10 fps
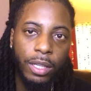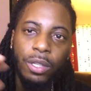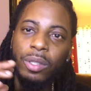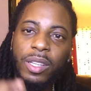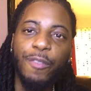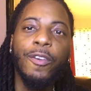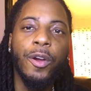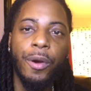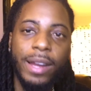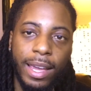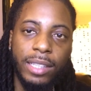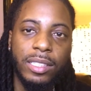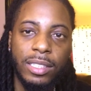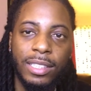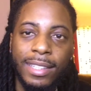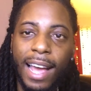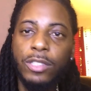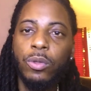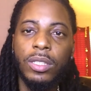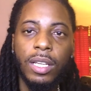you know, different creations, and
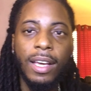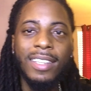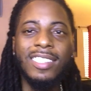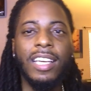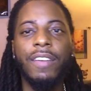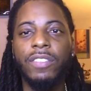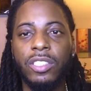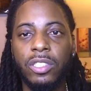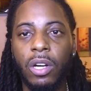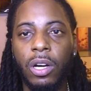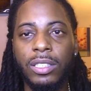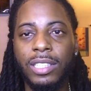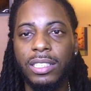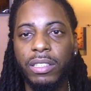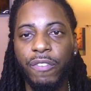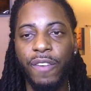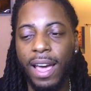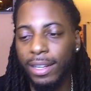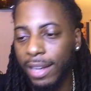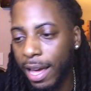that's what saved the song, just the
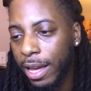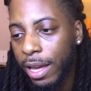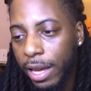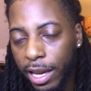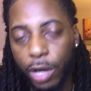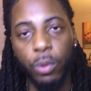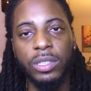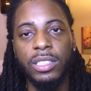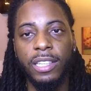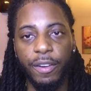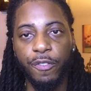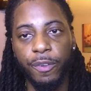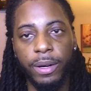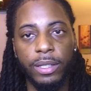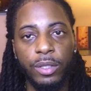fact that it was different.